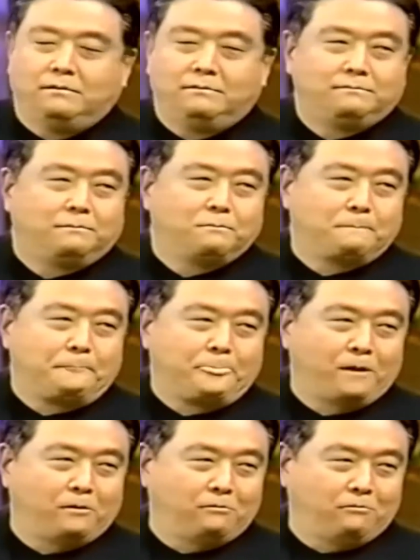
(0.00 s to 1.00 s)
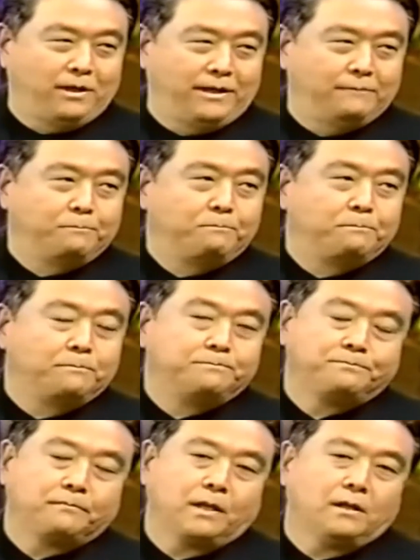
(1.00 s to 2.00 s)
I know what the word means, but what kind of
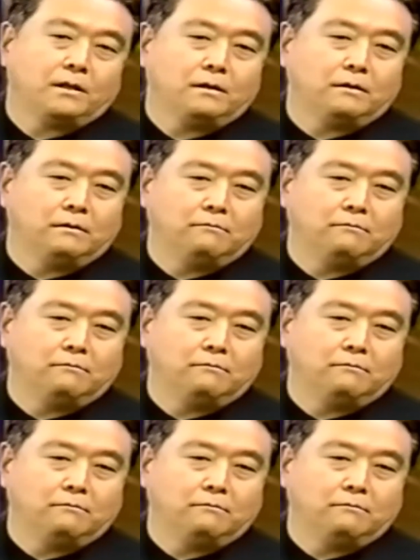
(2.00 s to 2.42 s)
vocabulary?